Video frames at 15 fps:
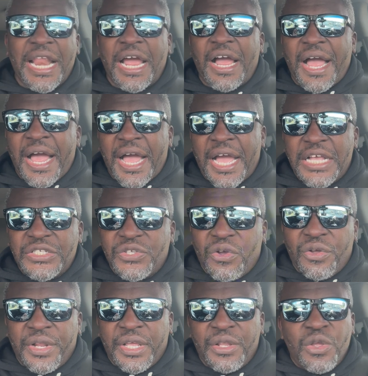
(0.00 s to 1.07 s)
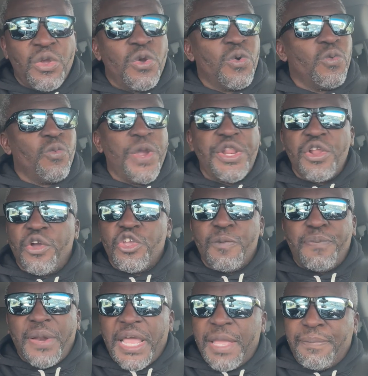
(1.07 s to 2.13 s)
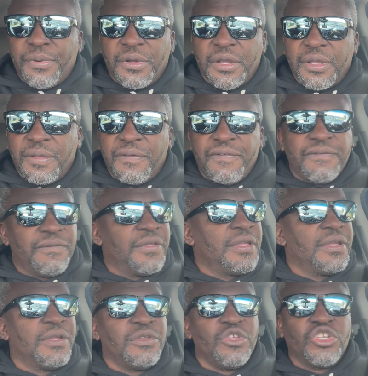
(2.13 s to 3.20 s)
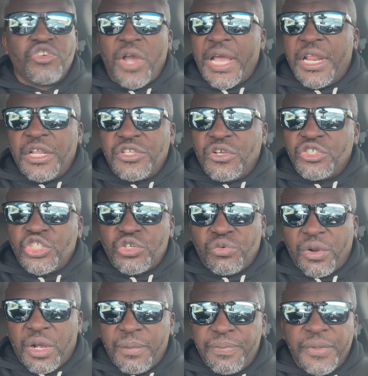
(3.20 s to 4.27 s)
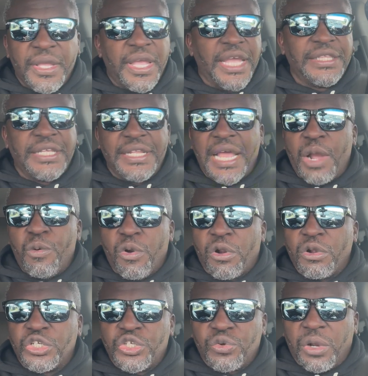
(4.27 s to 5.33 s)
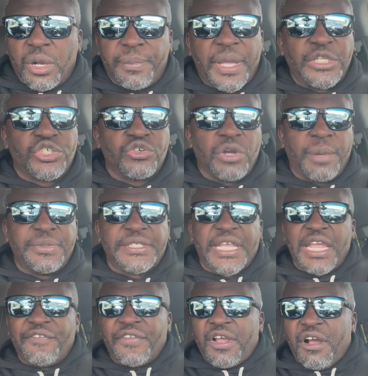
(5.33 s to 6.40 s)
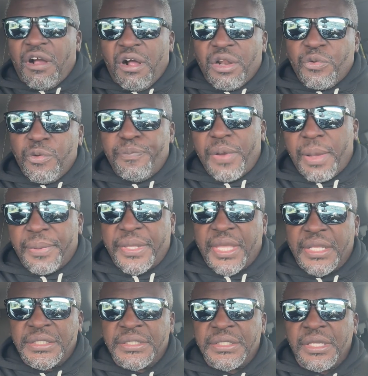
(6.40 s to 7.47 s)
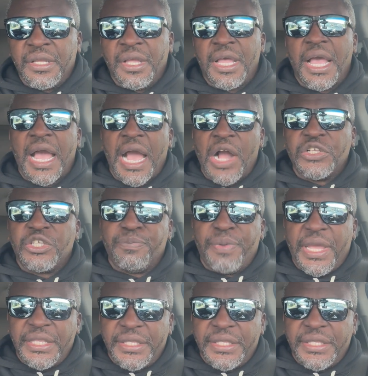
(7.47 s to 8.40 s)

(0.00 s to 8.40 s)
our eyes on it. We know your playbook. You tried this on Trump. It did not work on Trump. And Trump's giving all the Republicans how to beat